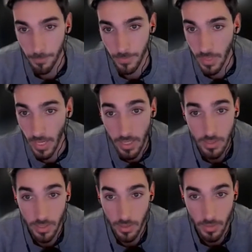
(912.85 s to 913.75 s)
that is
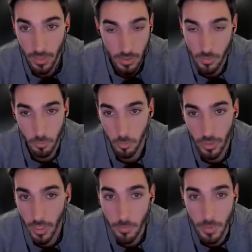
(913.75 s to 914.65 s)

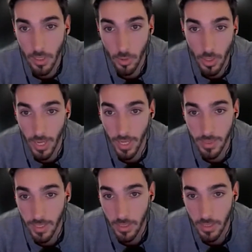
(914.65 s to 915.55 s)
can be a good
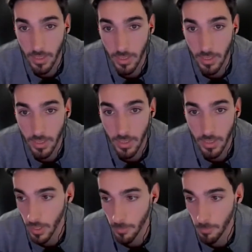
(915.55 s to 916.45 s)
headline if you
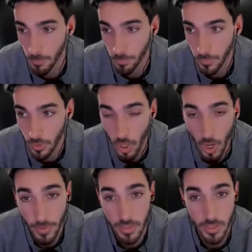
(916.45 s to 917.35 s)

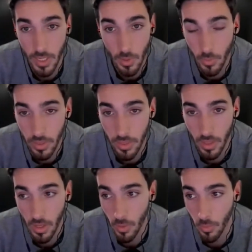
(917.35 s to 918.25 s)
compensate it
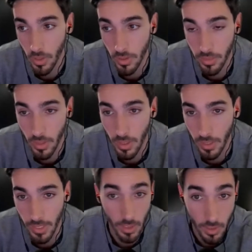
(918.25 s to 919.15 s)
with
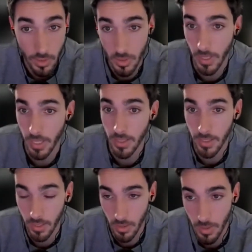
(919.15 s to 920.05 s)
like a good sub
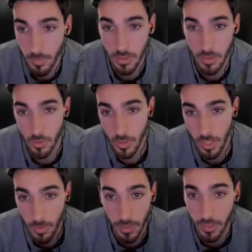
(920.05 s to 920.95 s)
headline and images to
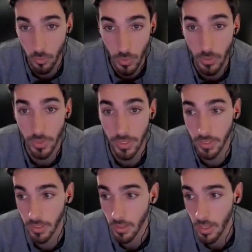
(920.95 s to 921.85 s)
kind of make it really, really clear,